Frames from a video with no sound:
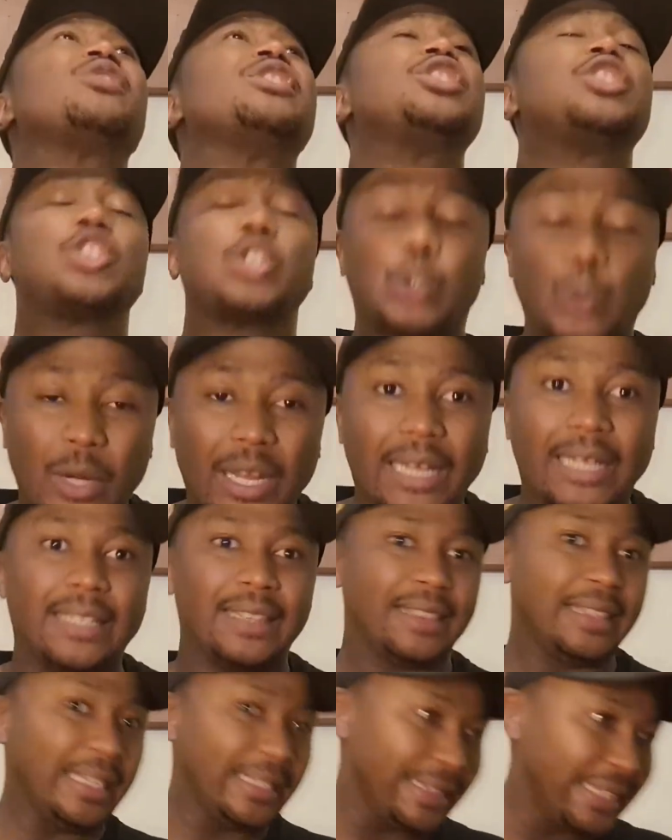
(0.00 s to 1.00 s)

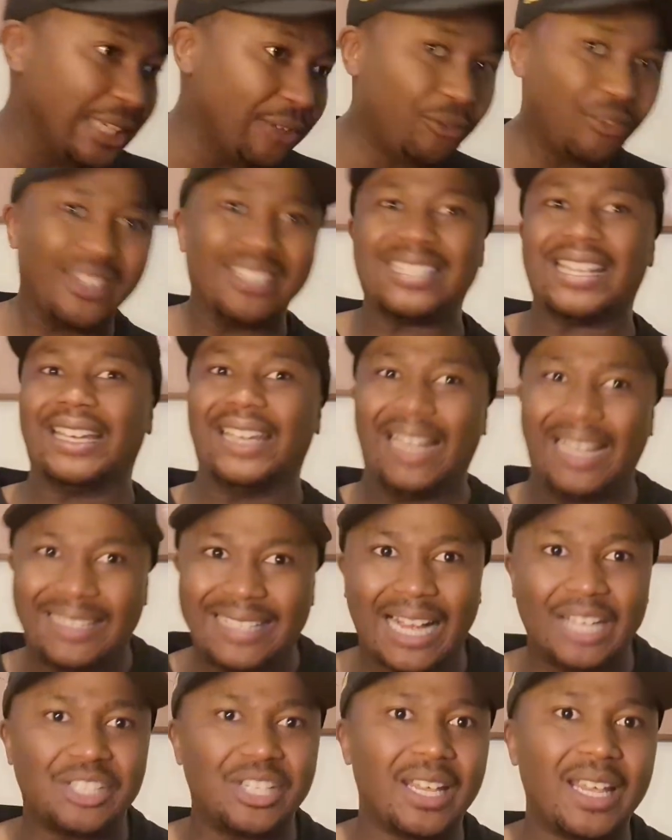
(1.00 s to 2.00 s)
string the defense and the
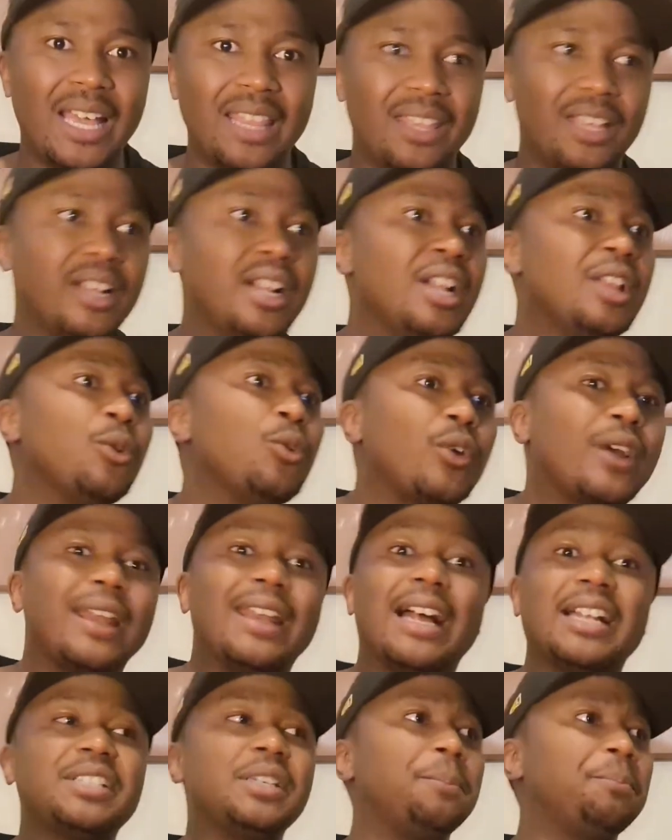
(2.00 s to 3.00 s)
attack together, who
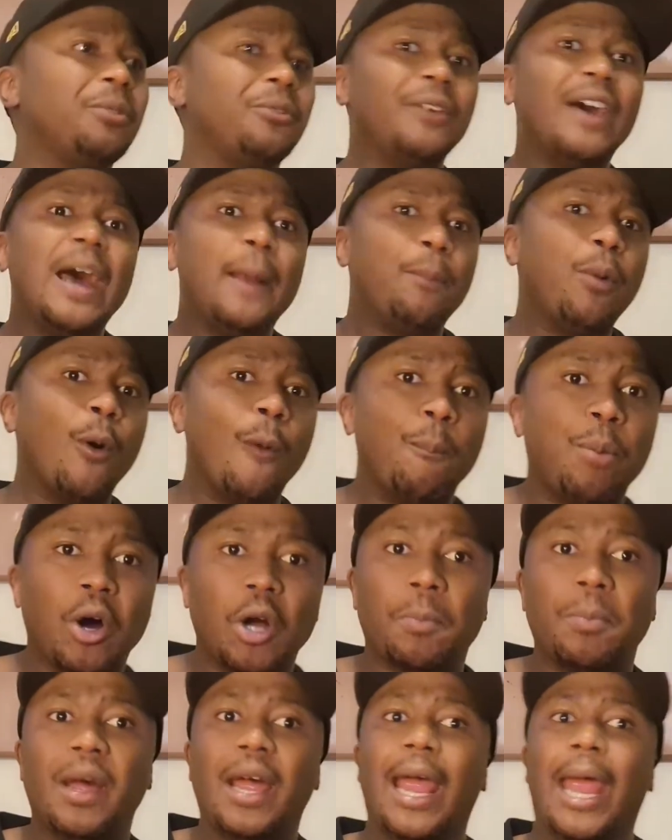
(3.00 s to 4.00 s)
can actually provide Paul
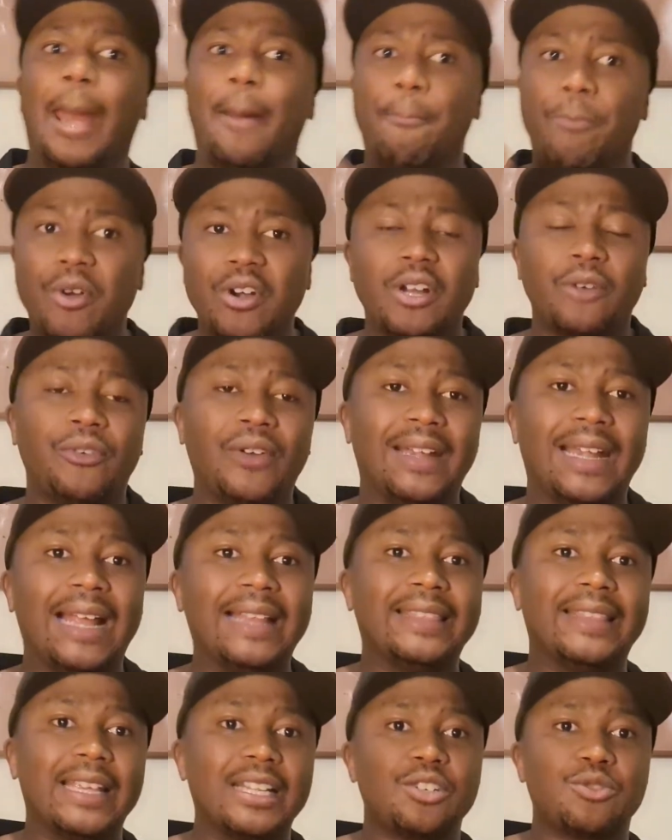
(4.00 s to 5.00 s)
Pogba and Bruno
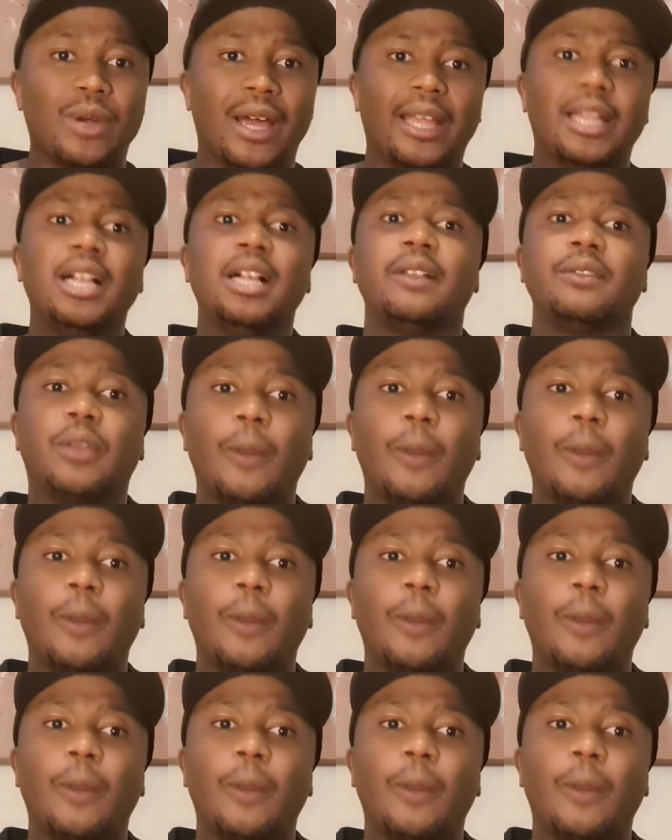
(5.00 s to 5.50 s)
Fernandes, right,